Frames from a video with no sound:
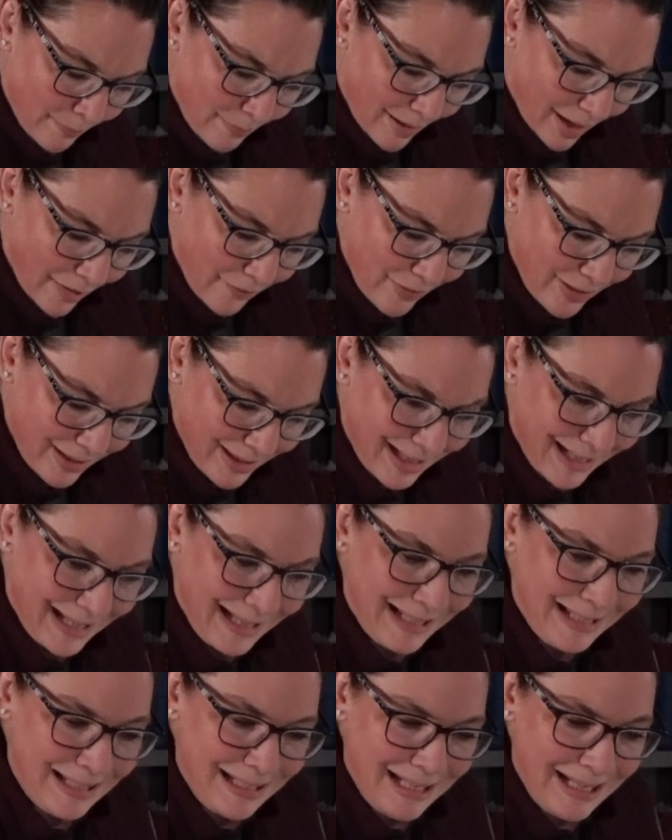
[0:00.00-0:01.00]
Everything
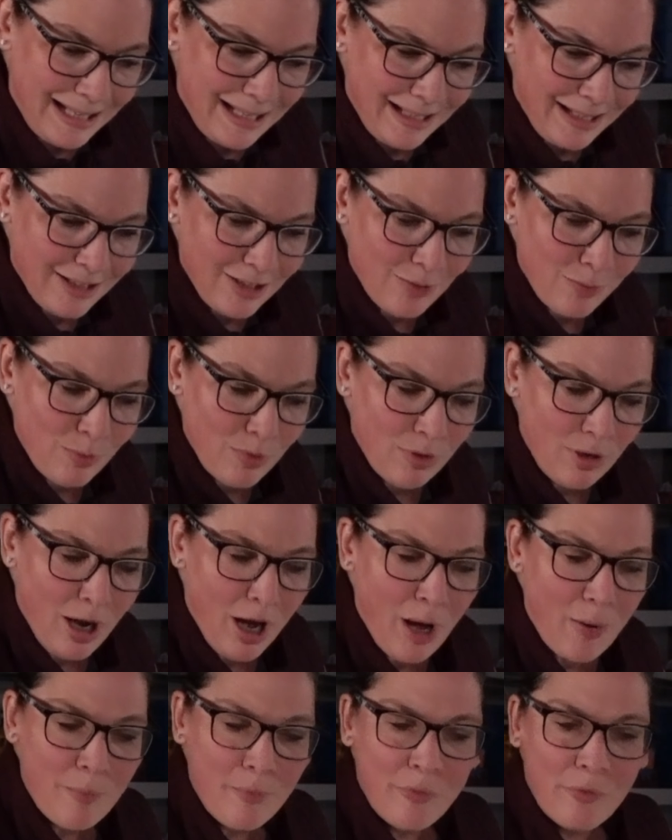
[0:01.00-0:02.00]
it needs will
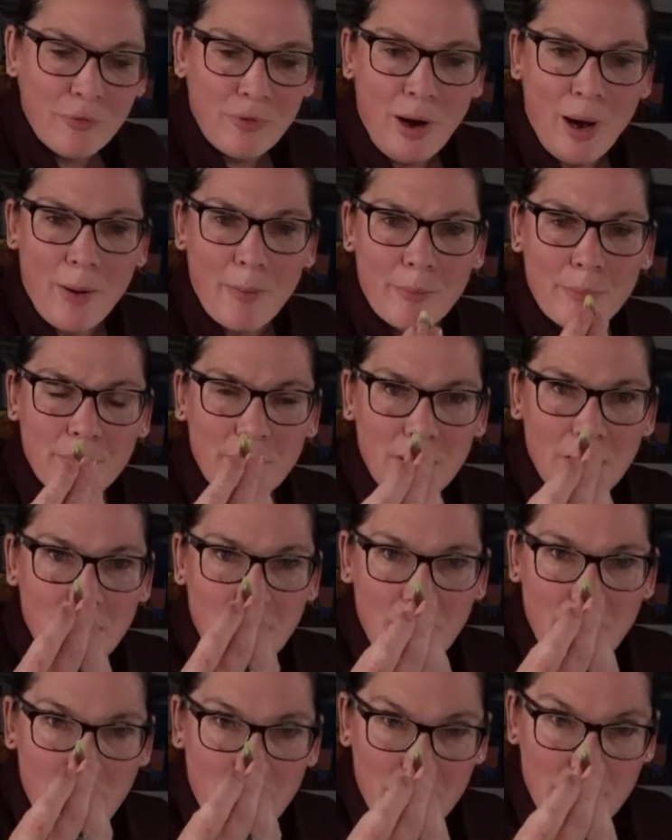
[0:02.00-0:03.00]
come from
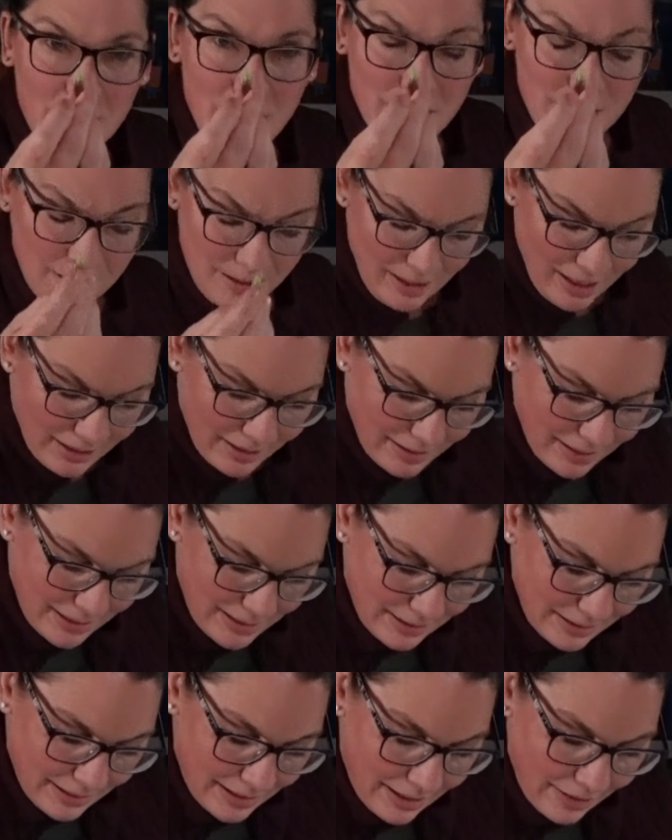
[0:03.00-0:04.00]
the inside of
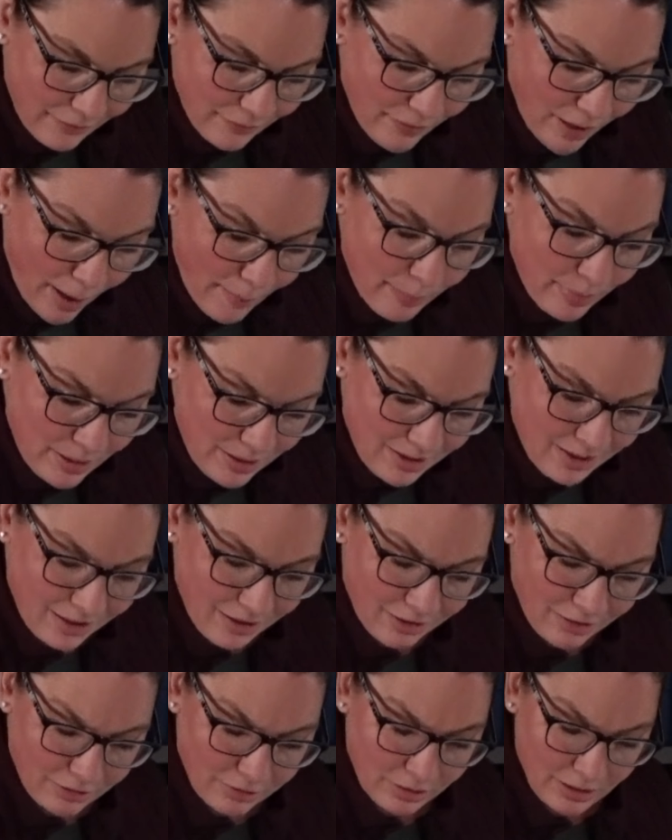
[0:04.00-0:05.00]
this leaf up
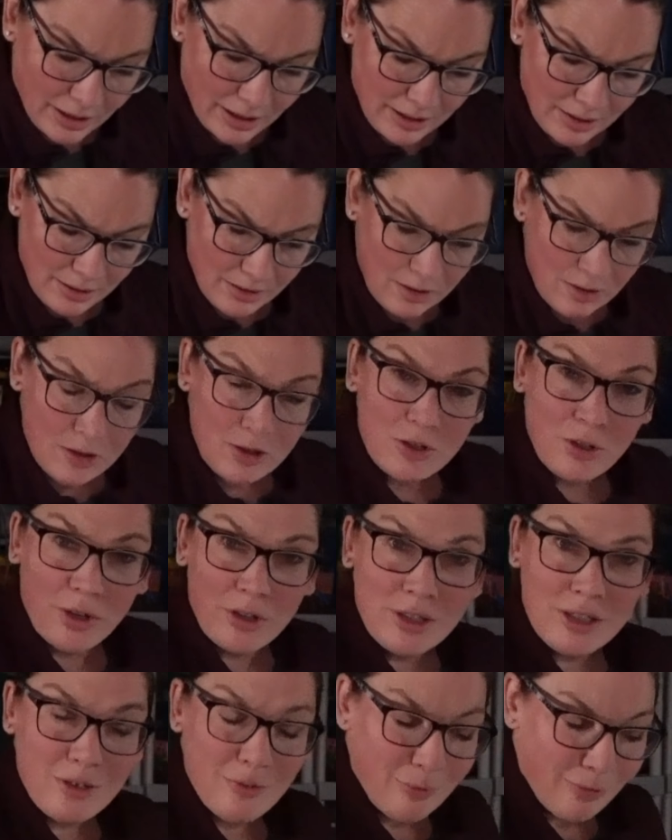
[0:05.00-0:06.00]
until it
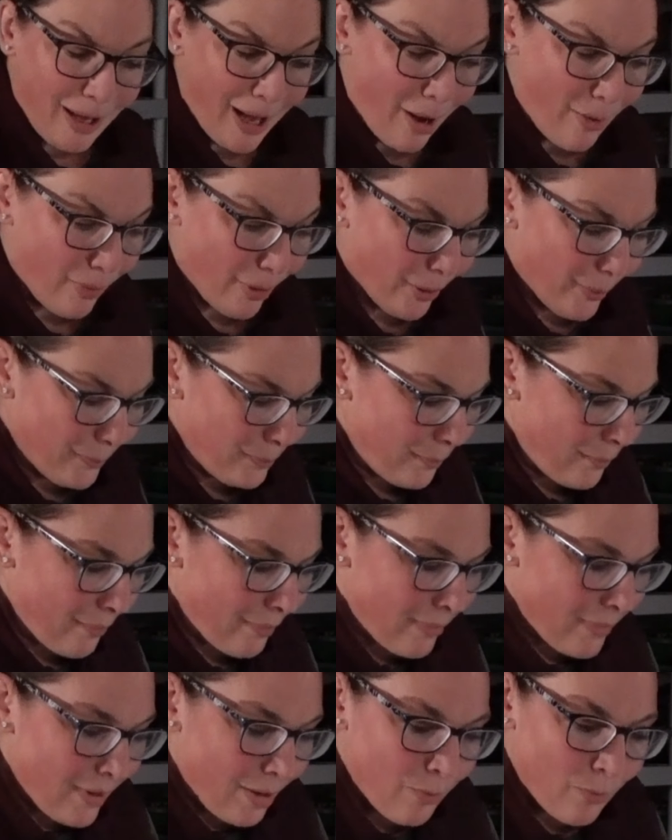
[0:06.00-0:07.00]
starts to flower.
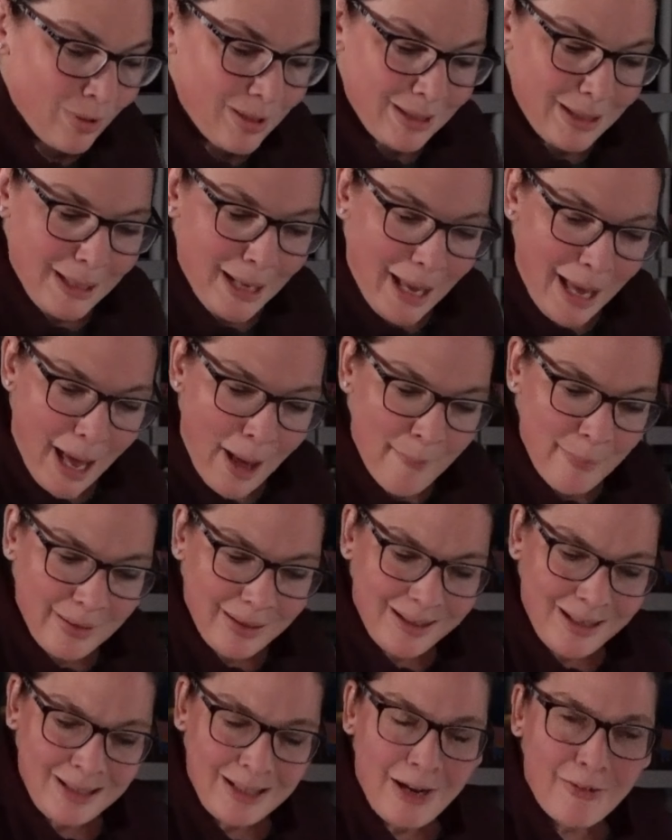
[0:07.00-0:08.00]
And what's going to
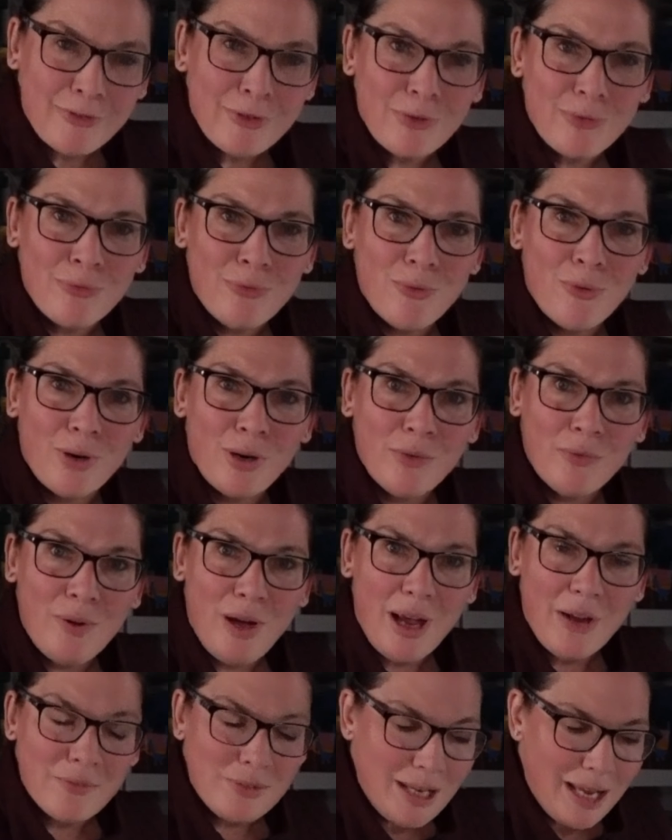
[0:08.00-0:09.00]
happen is after 4 or
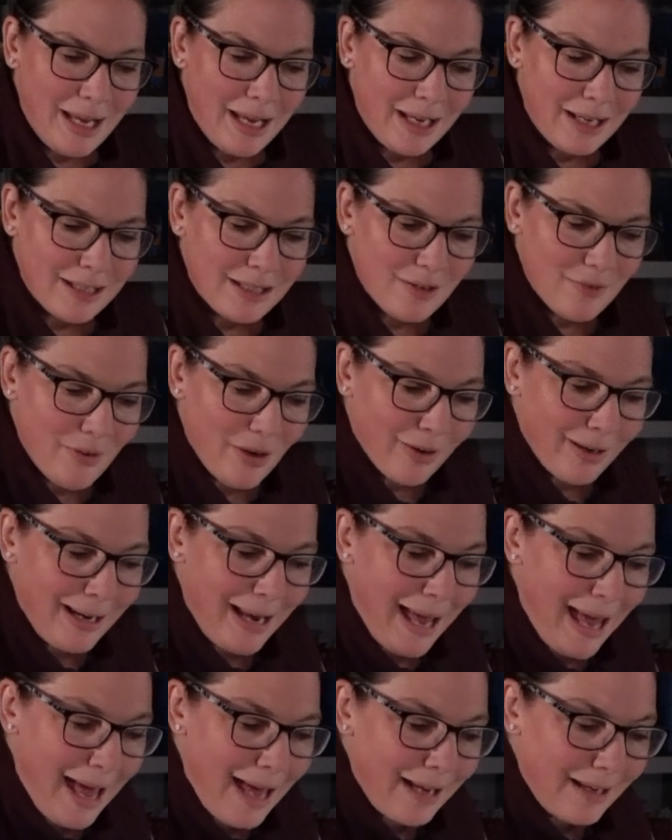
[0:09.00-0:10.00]
5 days, the
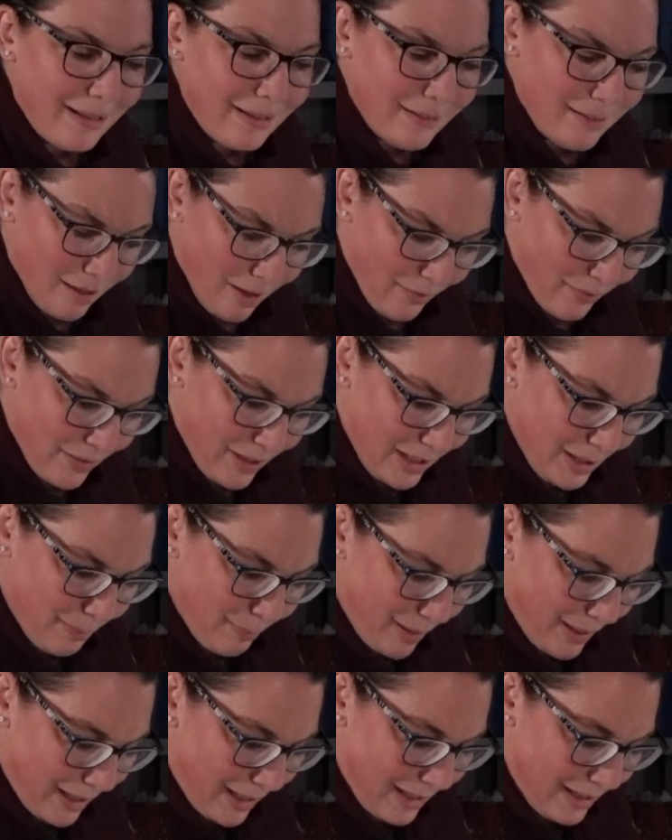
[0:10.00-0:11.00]
very end of this
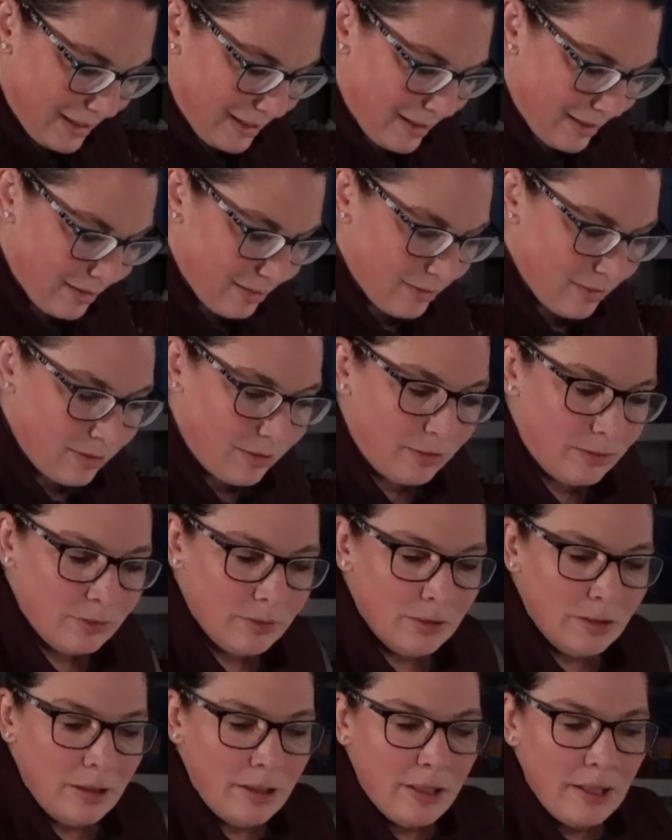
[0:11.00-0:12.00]
piece
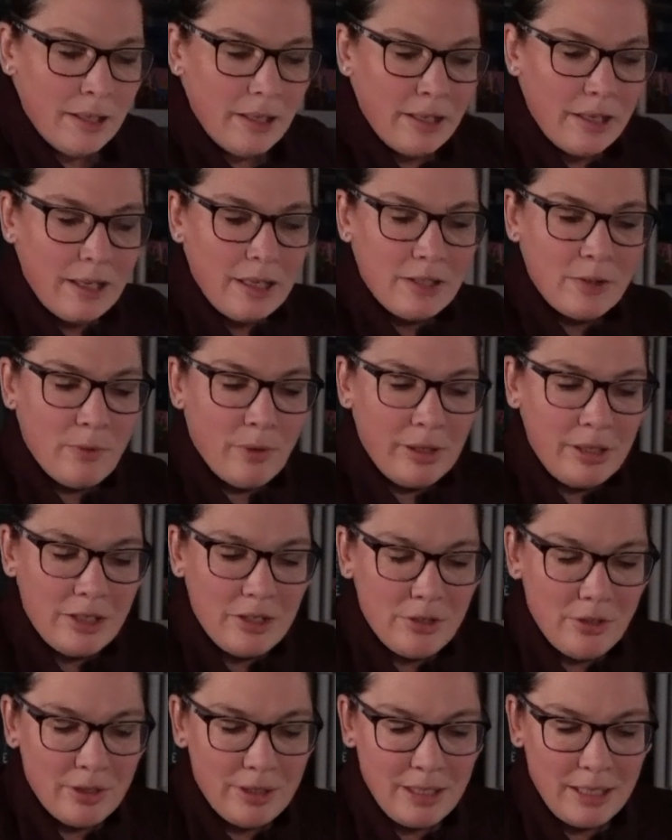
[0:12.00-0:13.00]
is going to
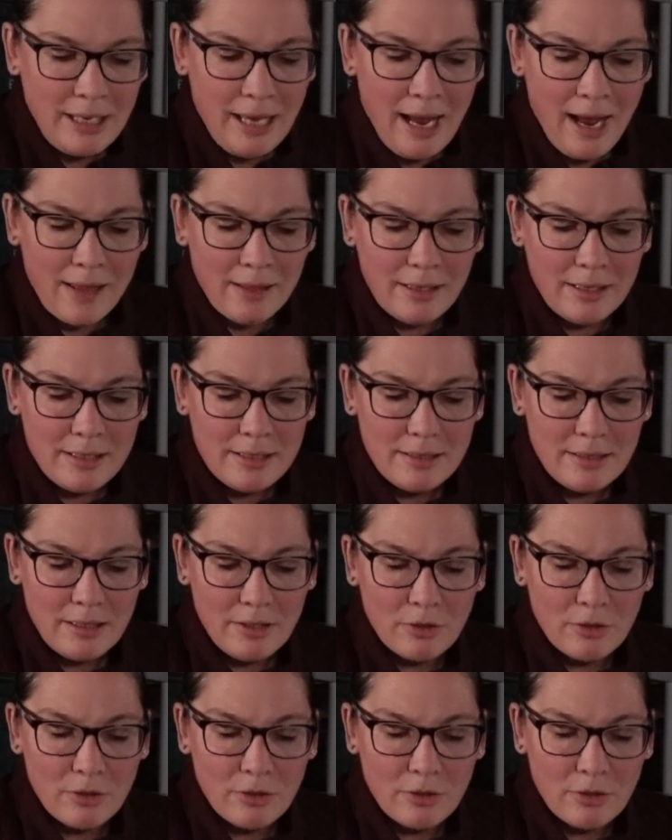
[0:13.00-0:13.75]
start to callus.